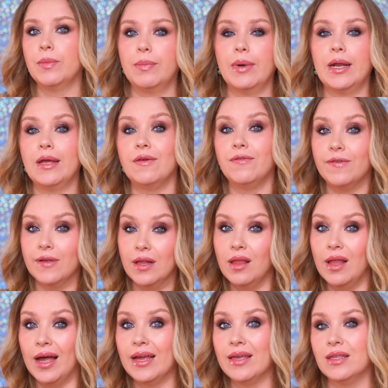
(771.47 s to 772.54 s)
but I feel
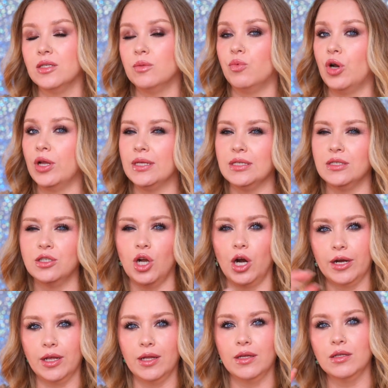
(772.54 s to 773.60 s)
like this brand is
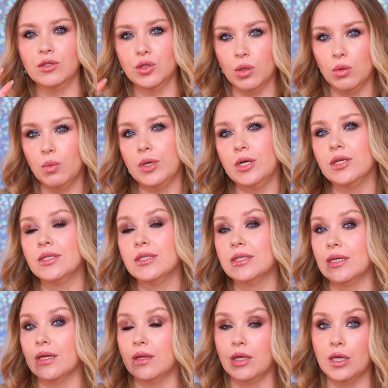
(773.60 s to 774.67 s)
targeted towards
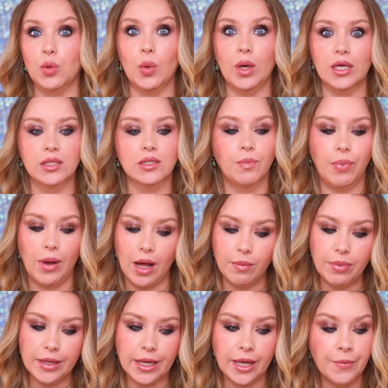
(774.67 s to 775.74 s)
the US
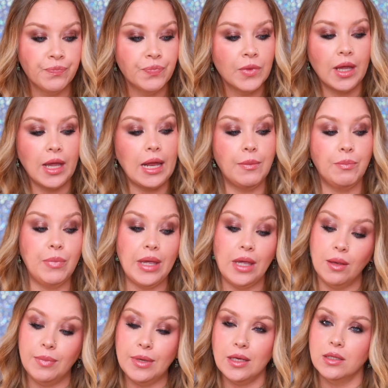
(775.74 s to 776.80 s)
public, and
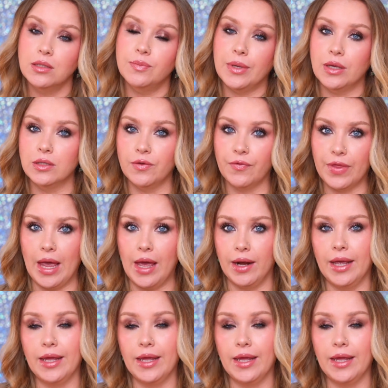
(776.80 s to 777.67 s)
maybe it's because of that.